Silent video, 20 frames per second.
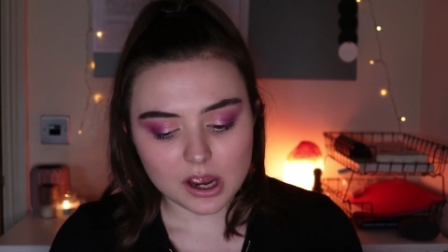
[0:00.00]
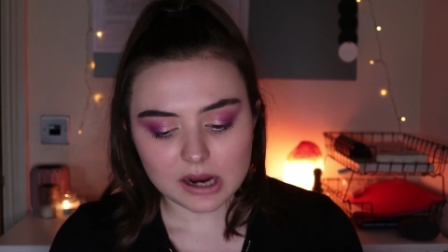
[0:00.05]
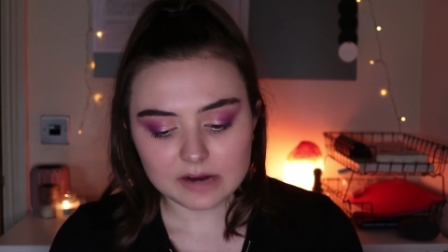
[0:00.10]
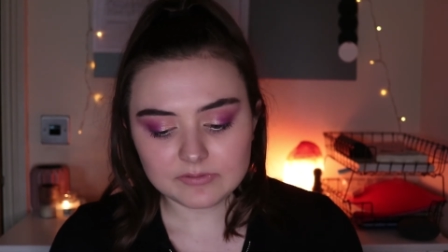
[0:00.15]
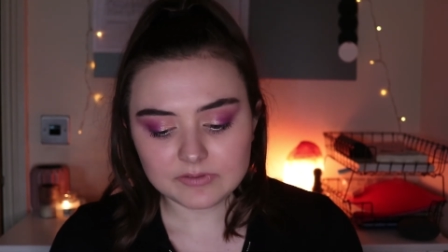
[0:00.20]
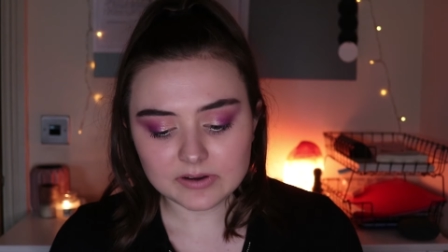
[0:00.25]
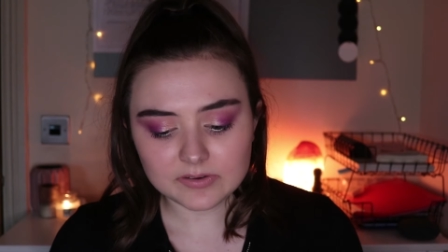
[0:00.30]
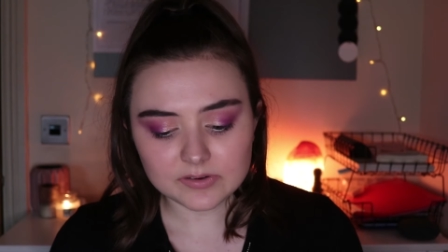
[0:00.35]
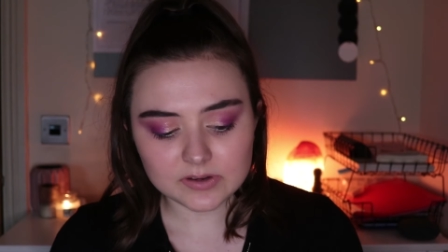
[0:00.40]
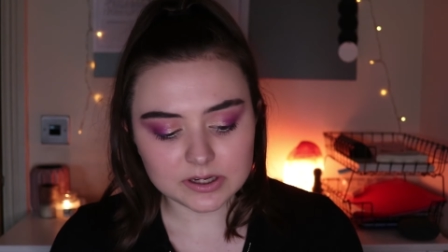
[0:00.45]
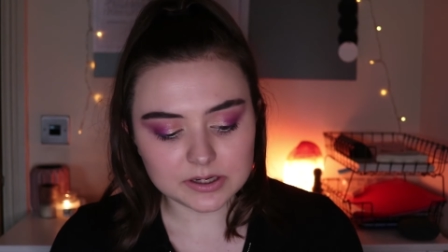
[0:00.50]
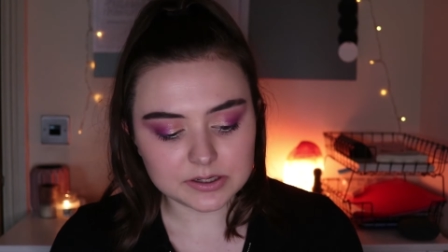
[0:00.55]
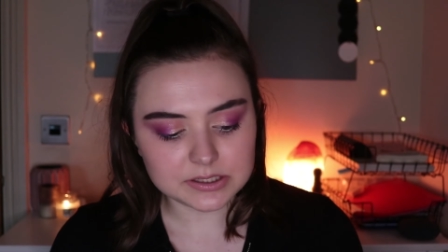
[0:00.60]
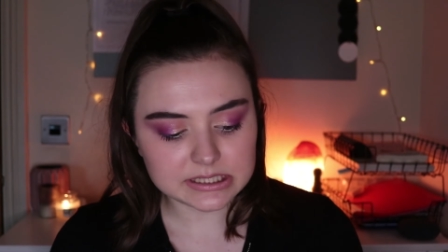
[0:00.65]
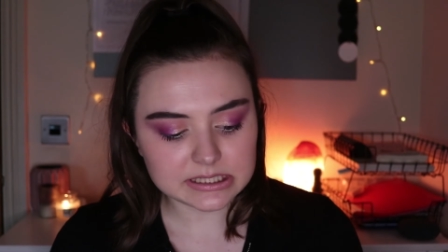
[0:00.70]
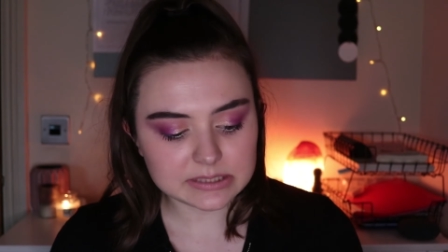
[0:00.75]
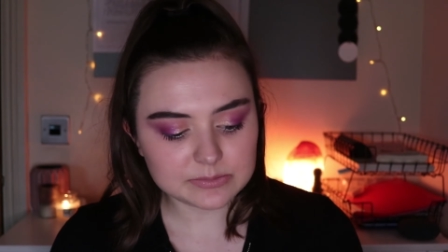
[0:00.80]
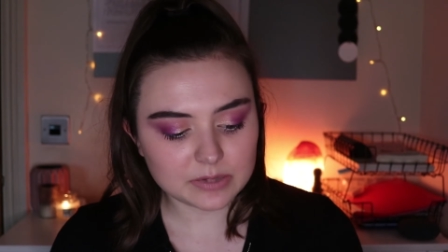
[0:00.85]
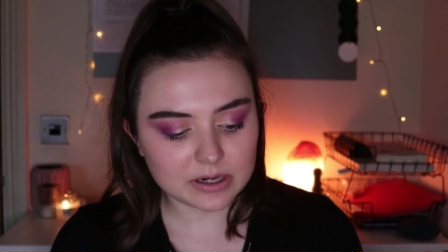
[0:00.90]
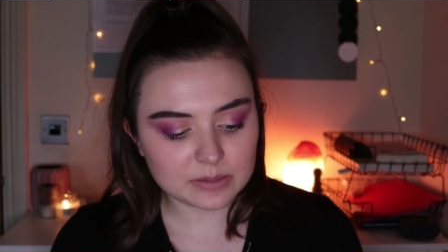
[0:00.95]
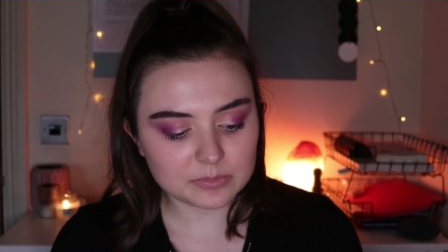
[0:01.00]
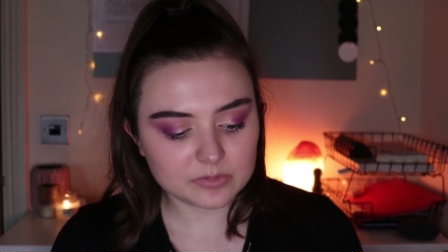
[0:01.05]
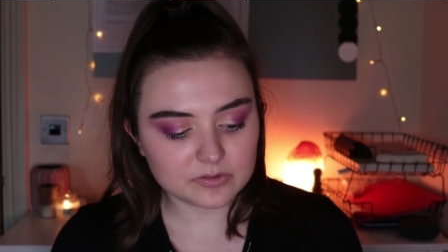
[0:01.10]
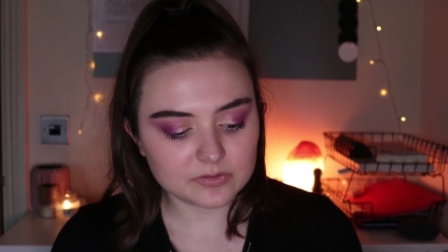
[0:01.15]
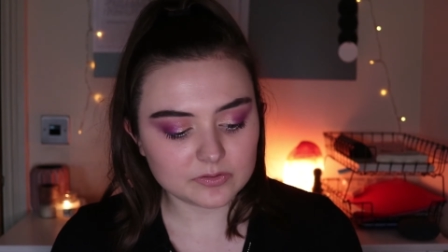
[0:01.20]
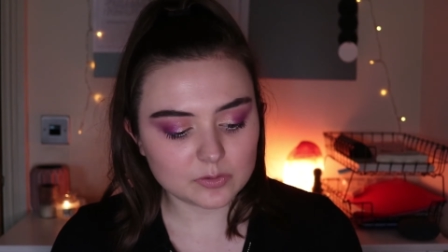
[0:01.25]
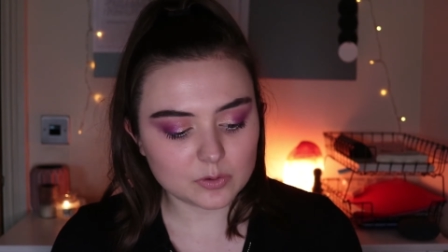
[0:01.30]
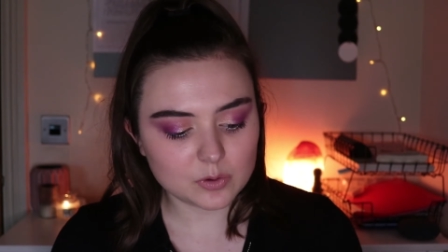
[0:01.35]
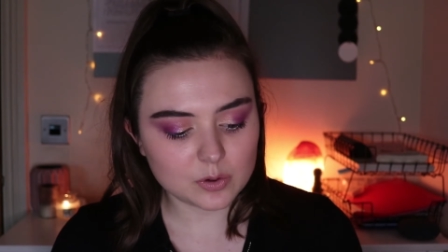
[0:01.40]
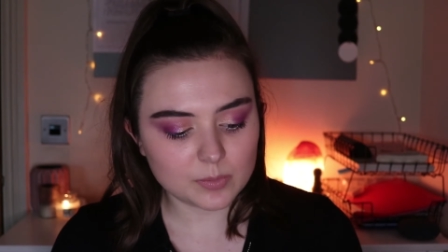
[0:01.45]
I've never used this brand
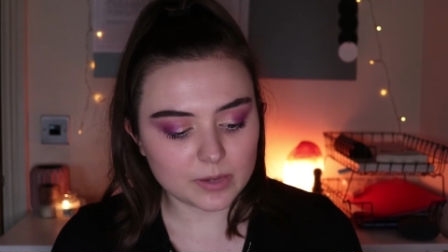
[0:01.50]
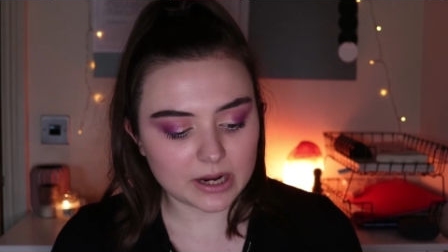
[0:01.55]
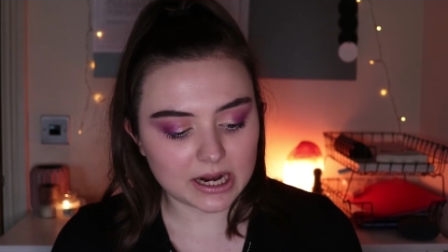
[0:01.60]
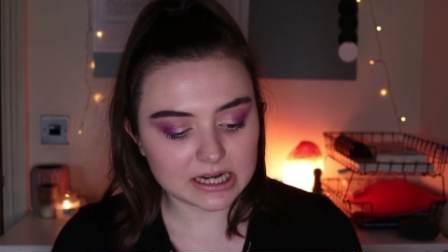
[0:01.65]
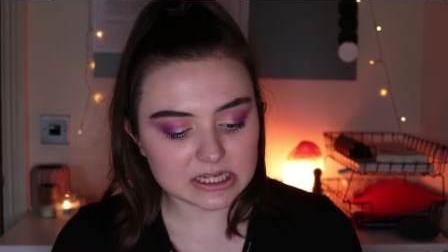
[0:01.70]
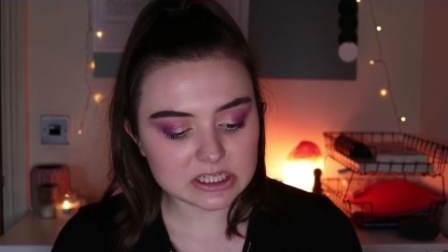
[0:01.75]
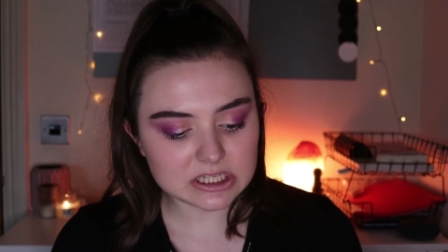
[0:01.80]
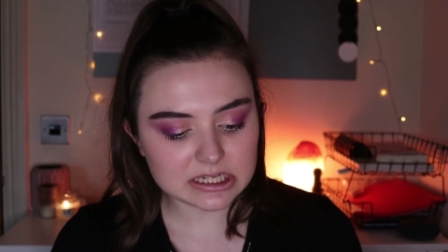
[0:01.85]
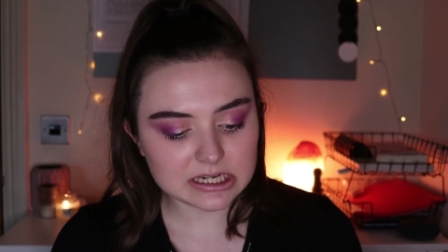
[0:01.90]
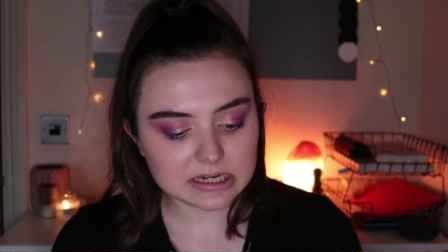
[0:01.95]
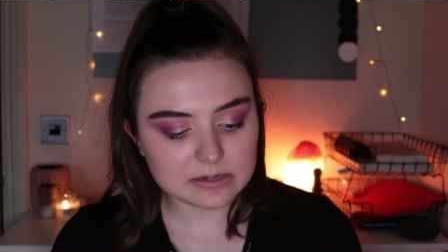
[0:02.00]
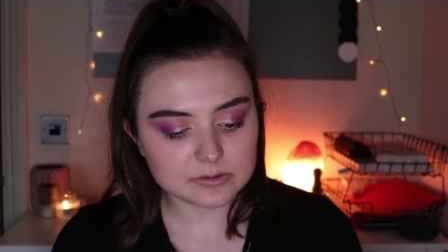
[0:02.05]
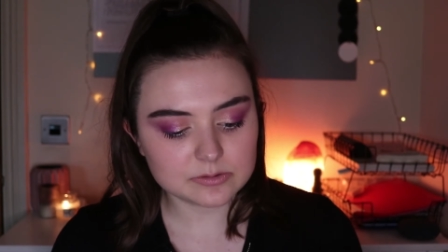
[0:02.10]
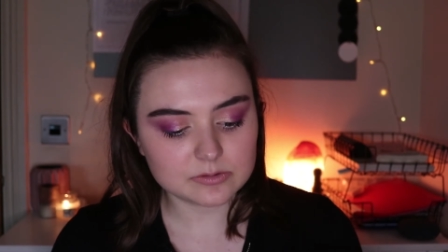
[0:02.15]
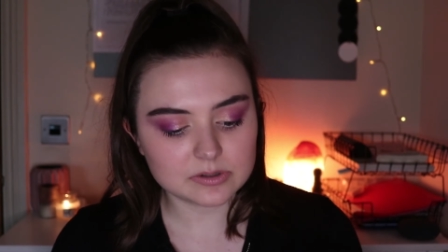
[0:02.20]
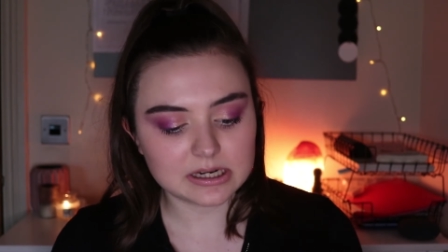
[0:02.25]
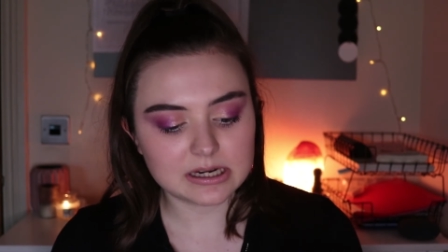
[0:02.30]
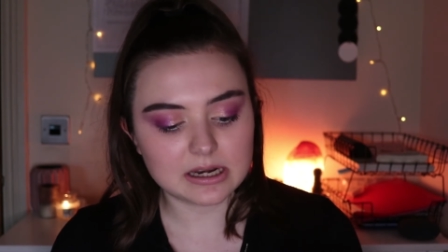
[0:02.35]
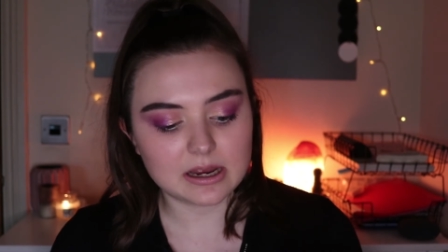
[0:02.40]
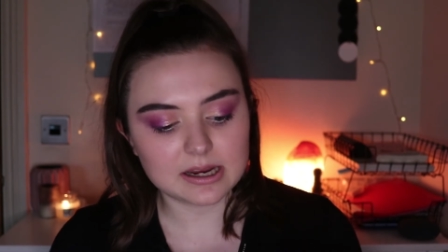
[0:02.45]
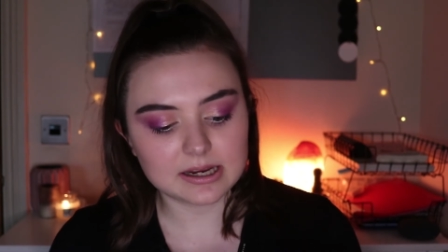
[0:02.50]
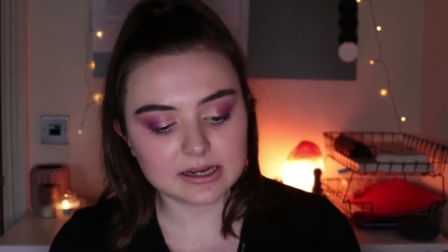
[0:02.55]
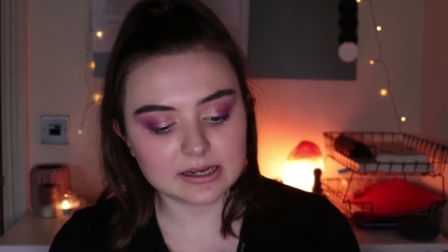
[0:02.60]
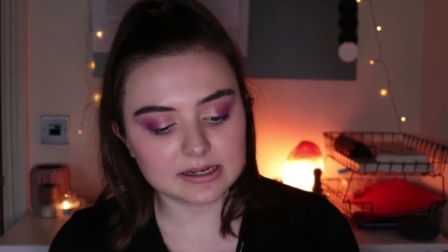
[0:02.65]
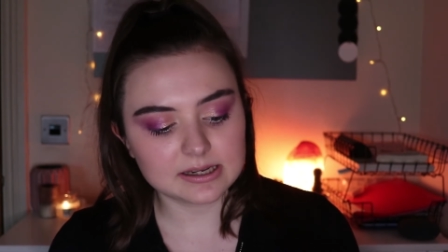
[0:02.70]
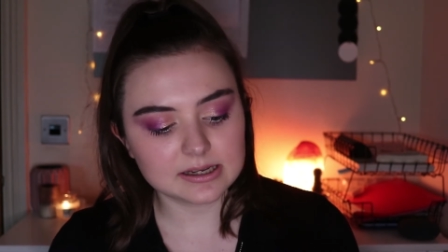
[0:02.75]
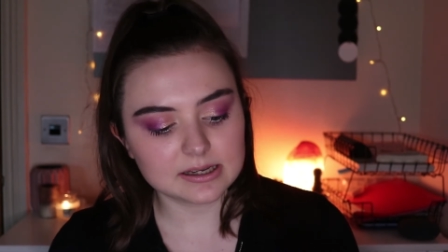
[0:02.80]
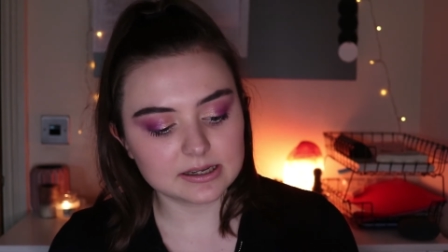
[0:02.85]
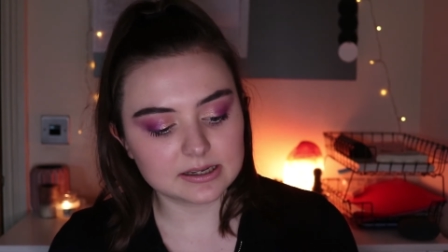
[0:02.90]
before, but actually I was really liking it,